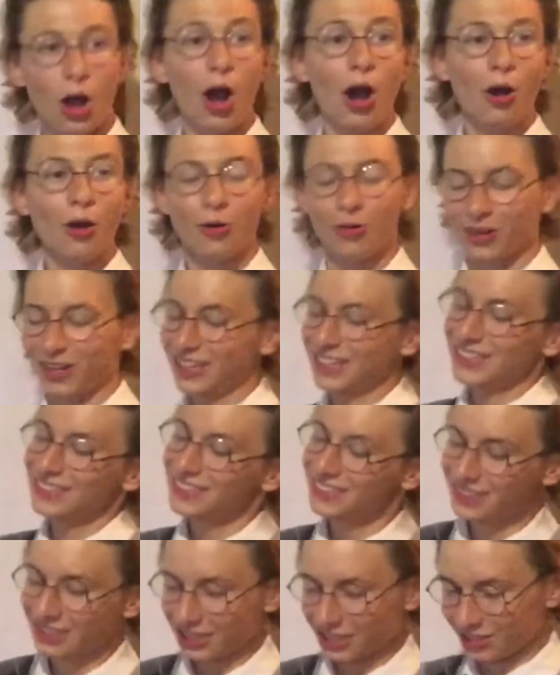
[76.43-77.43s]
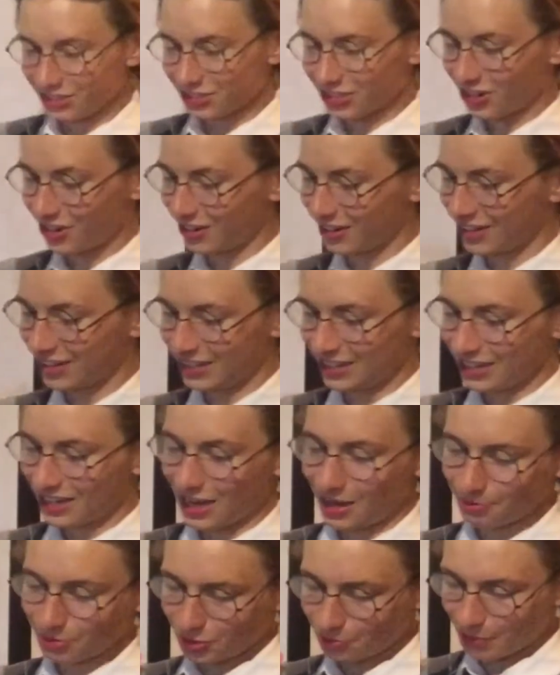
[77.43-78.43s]
Oh, sorry.
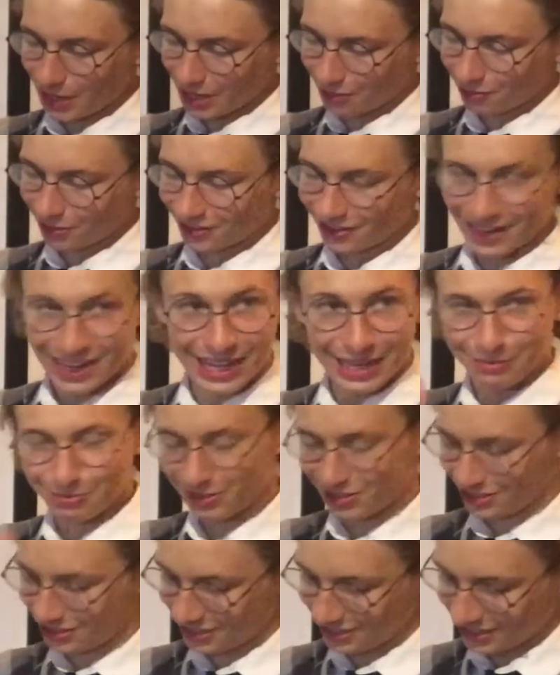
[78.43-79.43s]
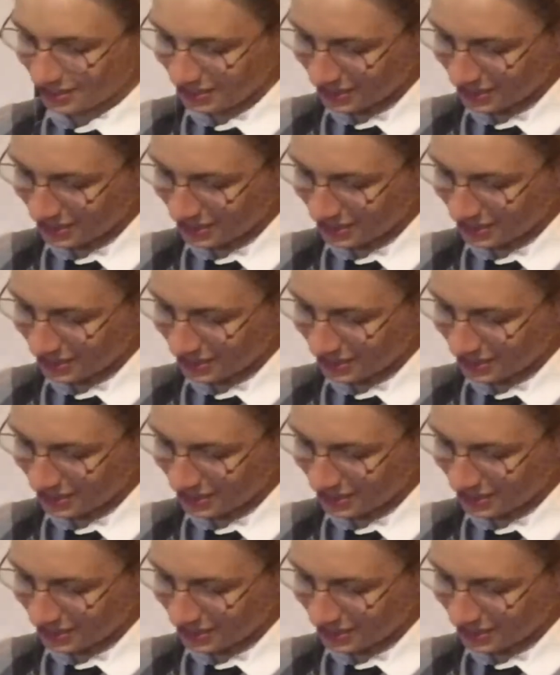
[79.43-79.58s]
I'm just bad with names.